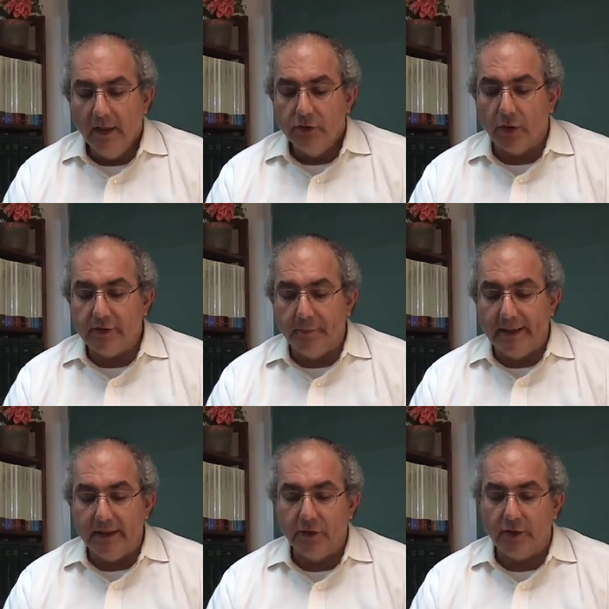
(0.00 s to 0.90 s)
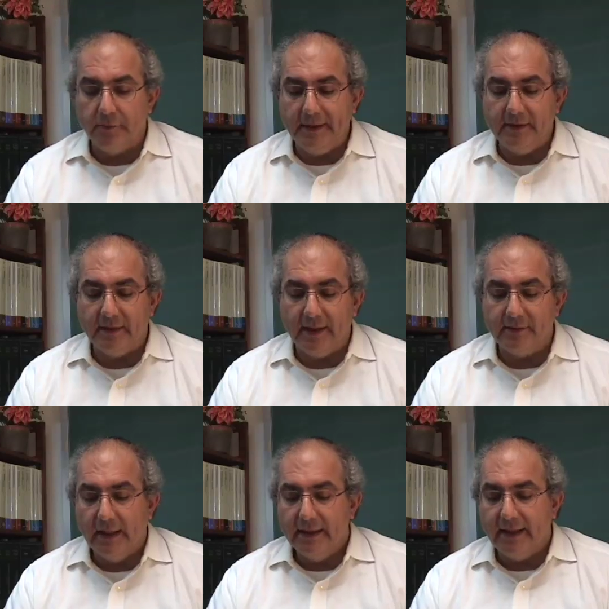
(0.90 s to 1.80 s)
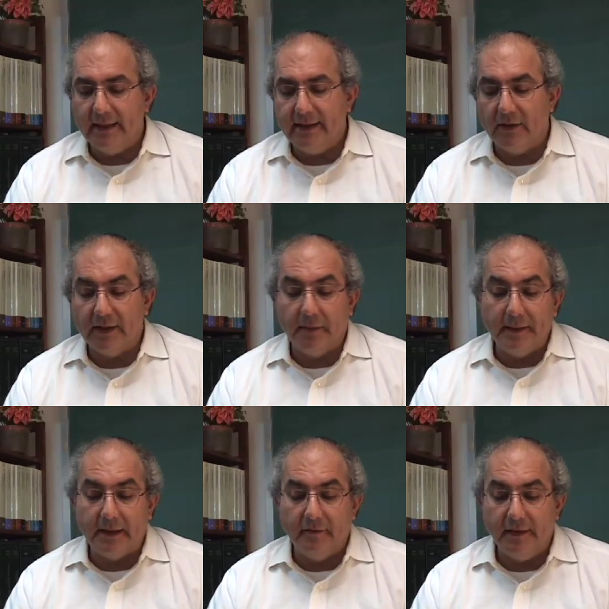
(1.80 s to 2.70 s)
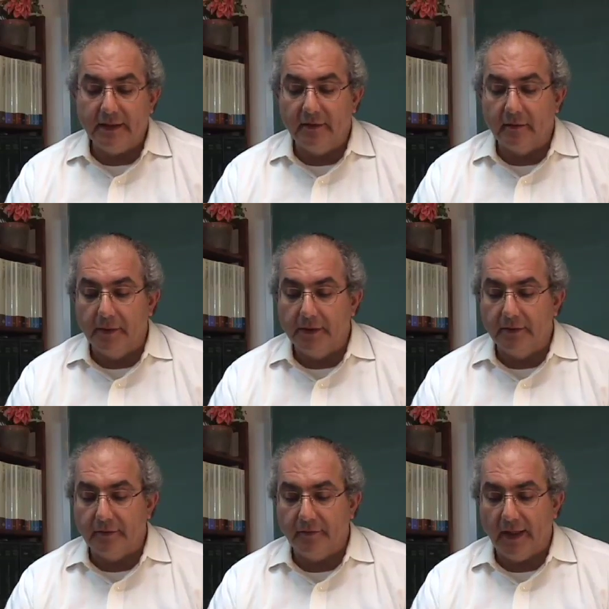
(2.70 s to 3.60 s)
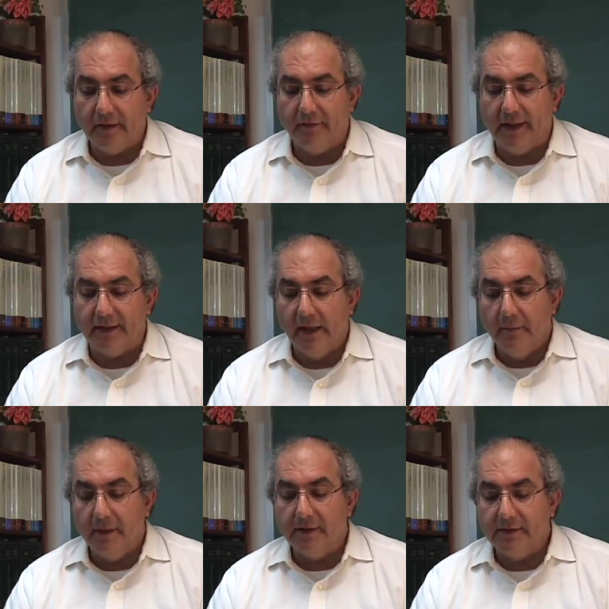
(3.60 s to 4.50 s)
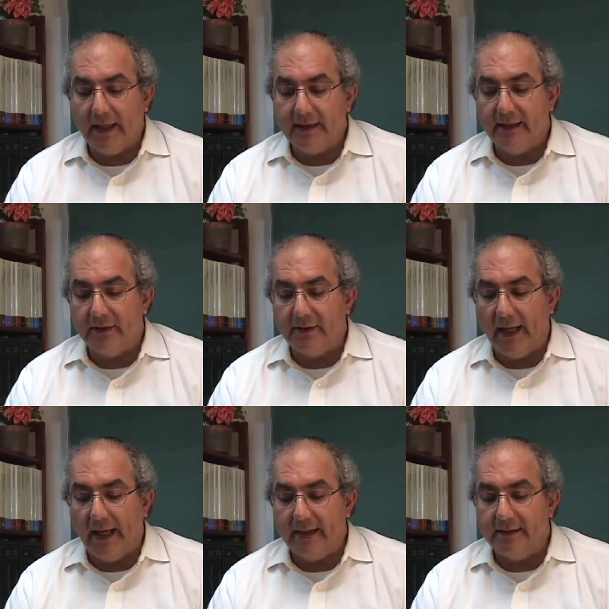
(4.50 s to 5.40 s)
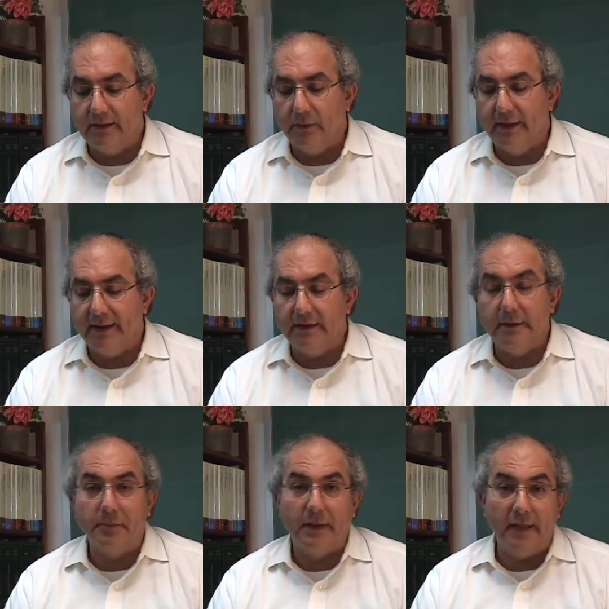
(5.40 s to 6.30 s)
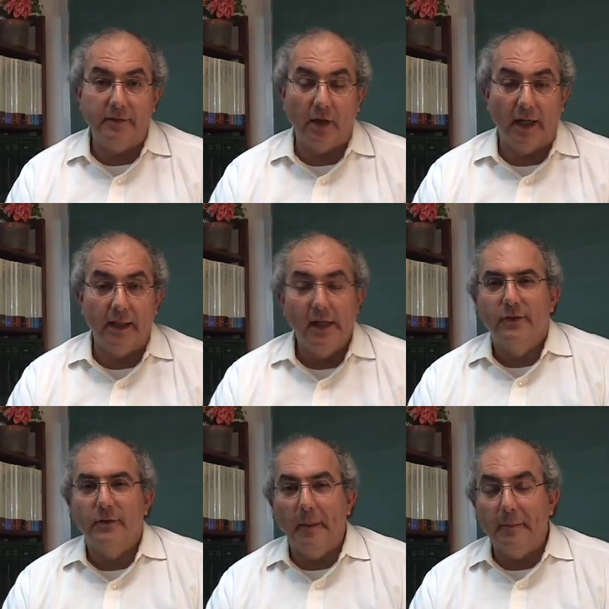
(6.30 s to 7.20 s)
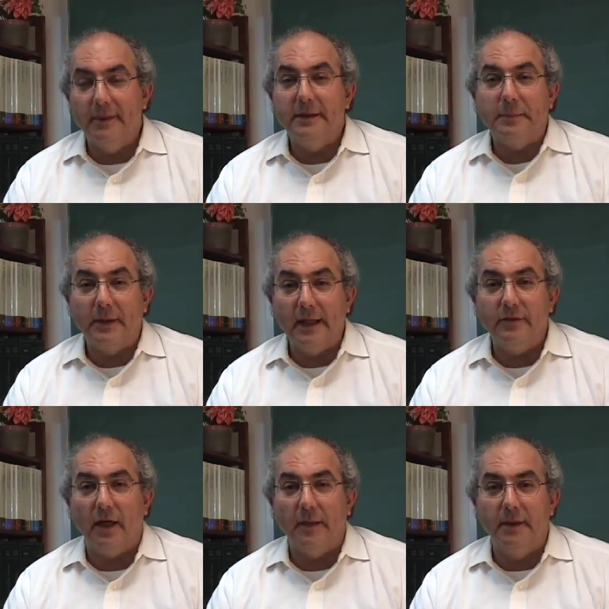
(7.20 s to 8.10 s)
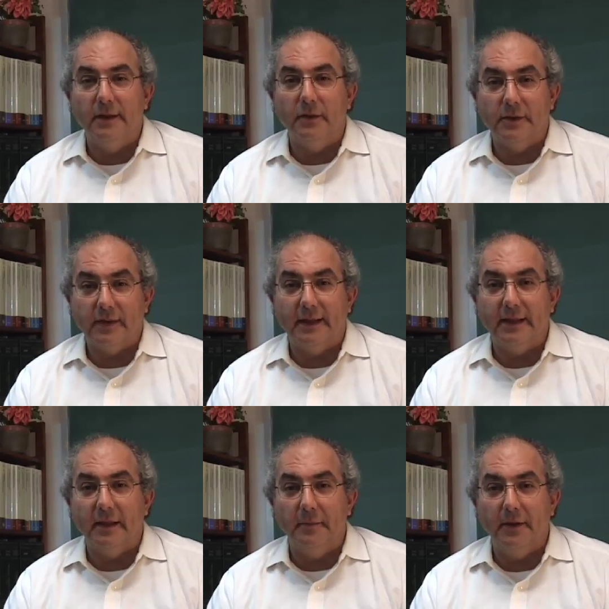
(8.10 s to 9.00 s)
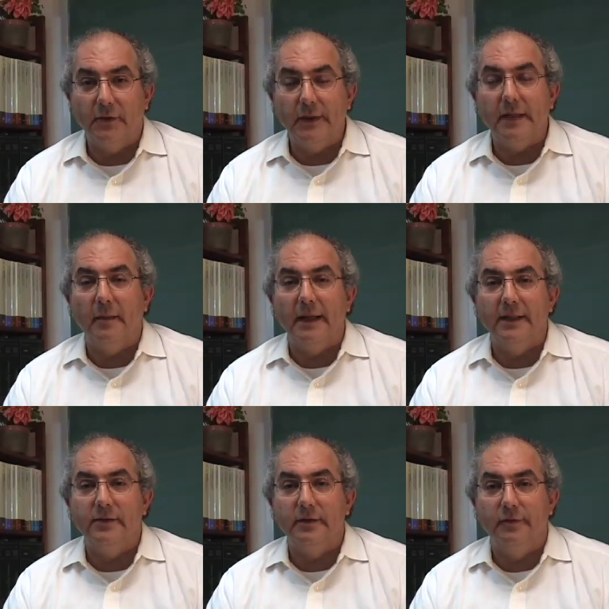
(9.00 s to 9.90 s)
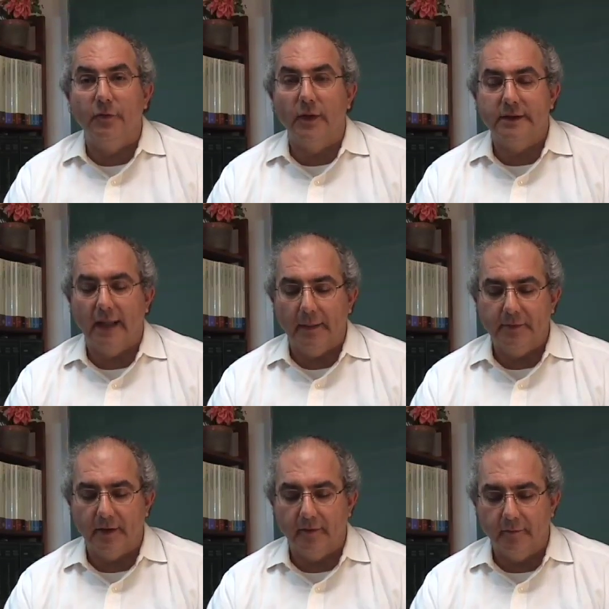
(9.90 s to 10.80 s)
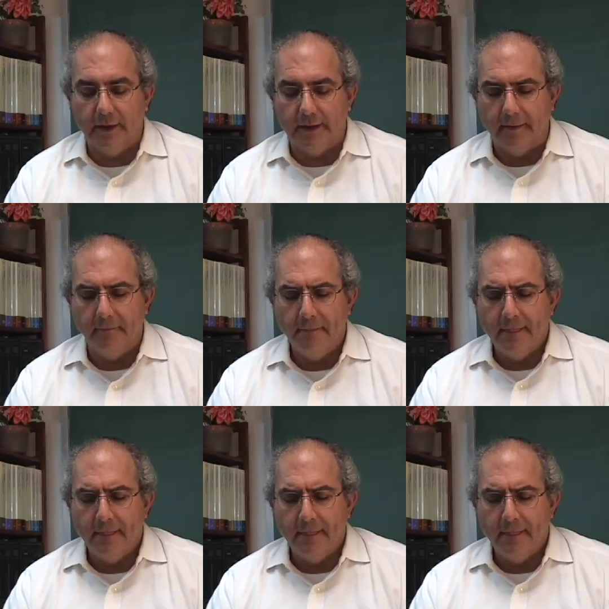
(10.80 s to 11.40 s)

Choice B. Choice B says Keg Downer can be convicted of the murder of the firefighter because Keg Downer acted with a depraved heart. Remember, depraved heart murder was, I think, number 3 in my list of 4 types of murder.